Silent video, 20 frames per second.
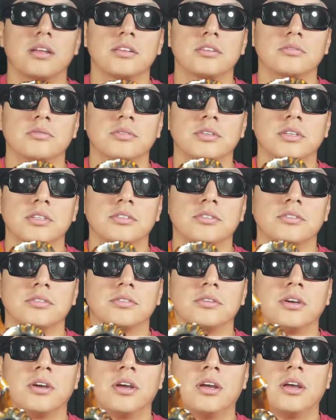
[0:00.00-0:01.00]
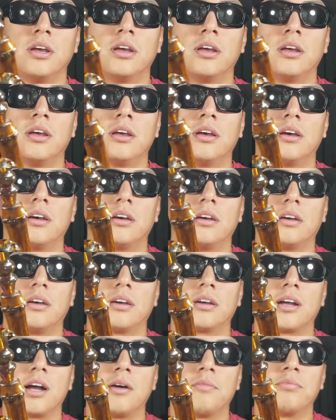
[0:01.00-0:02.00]
This was entered
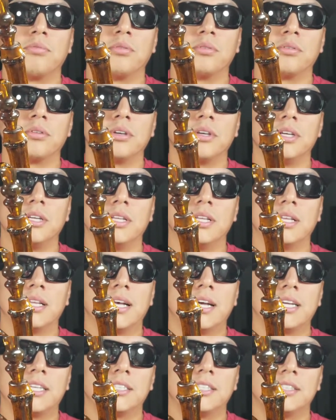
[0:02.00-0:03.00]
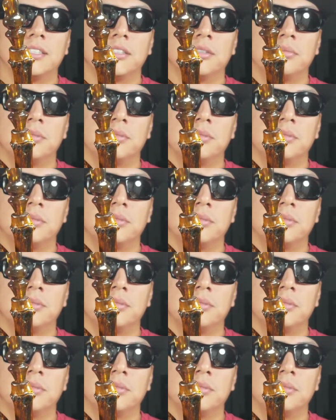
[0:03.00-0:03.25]
Cobfoolery last year,